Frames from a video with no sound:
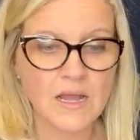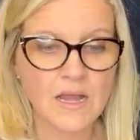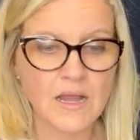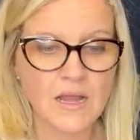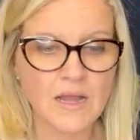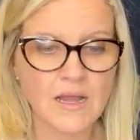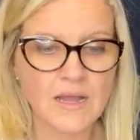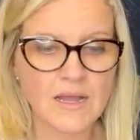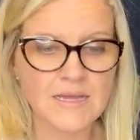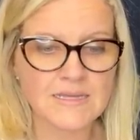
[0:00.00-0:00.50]

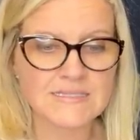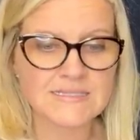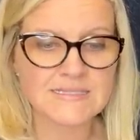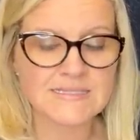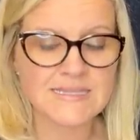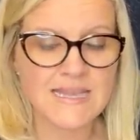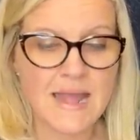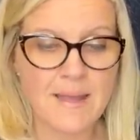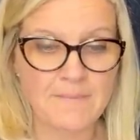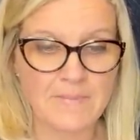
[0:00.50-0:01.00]
uh,
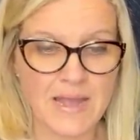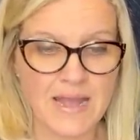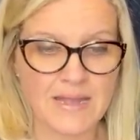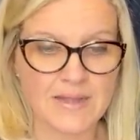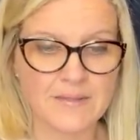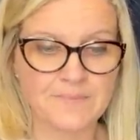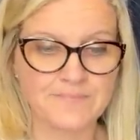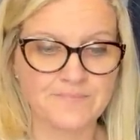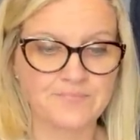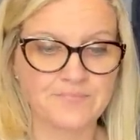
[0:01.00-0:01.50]

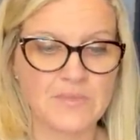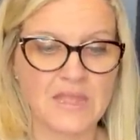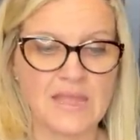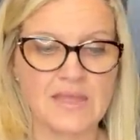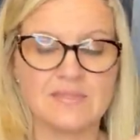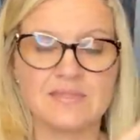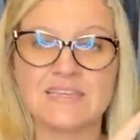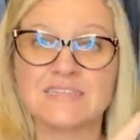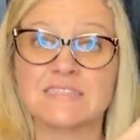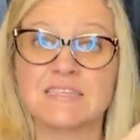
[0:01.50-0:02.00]
snapback.
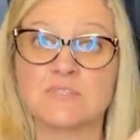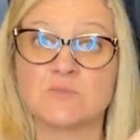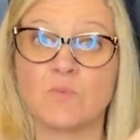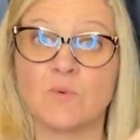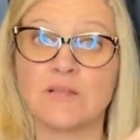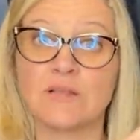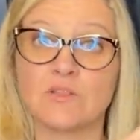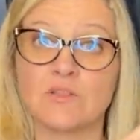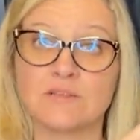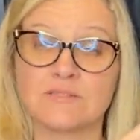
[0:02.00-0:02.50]
And this is
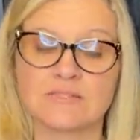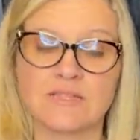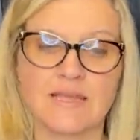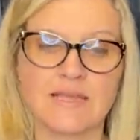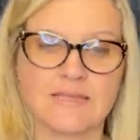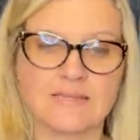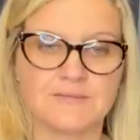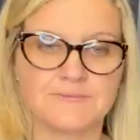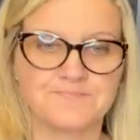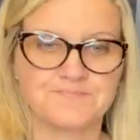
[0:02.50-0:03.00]
what it looks
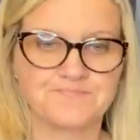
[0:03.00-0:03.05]
like.